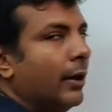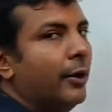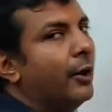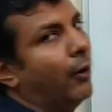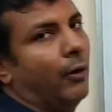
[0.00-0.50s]

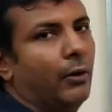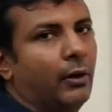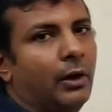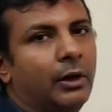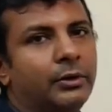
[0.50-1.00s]
No.
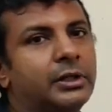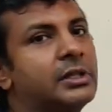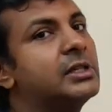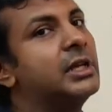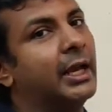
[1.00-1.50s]
This
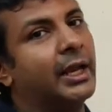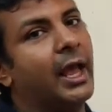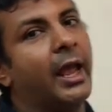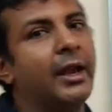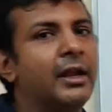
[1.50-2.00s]
is
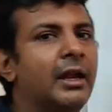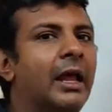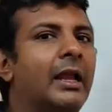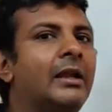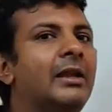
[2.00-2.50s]
again
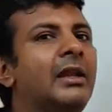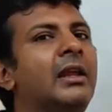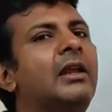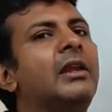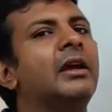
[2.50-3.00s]
a
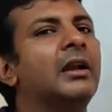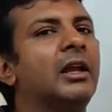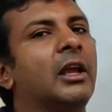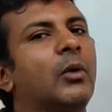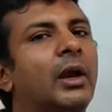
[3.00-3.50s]
linear
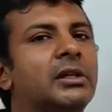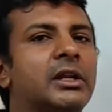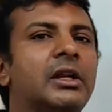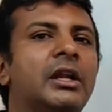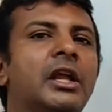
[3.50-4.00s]

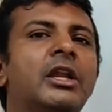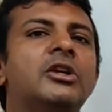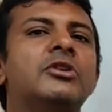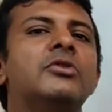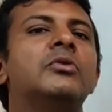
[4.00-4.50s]
equation
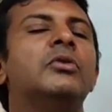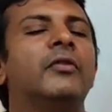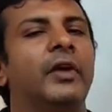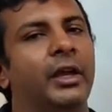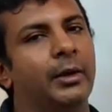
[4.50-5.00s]
in two
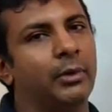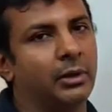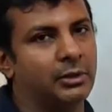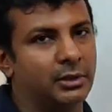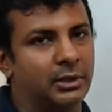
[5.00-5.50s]

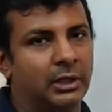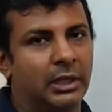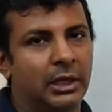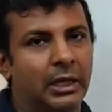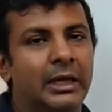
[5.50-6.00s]
variables.
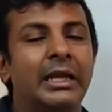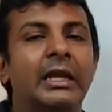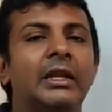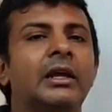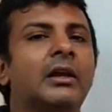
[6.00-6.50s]

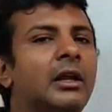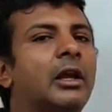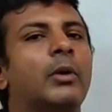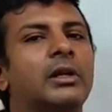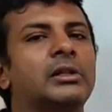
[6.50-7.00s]
Linear
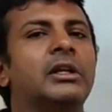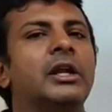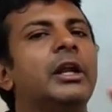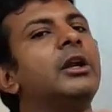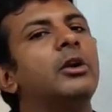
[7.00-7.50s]
equation
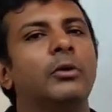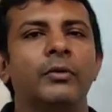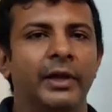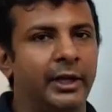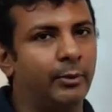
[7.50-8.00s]
in two
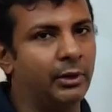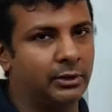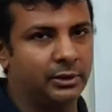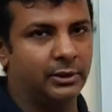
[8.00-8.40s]
variables.